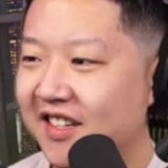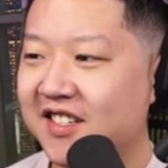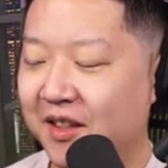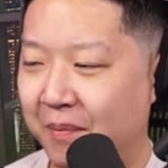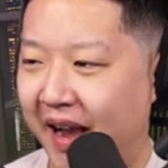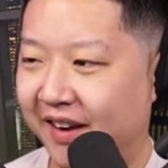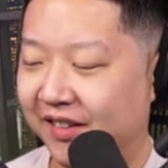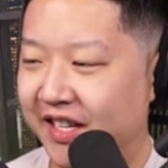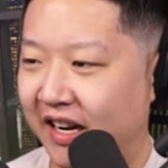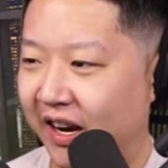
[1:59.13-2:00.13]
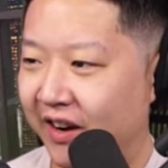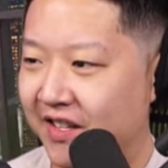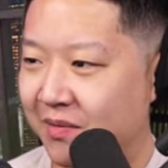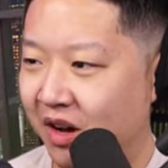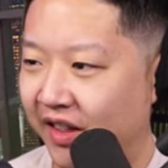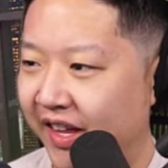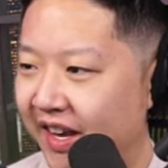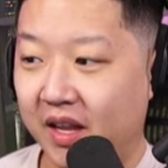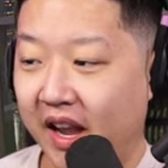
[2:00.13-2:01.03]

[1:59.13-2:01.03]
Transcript: So the P E K K A will take care of the small things.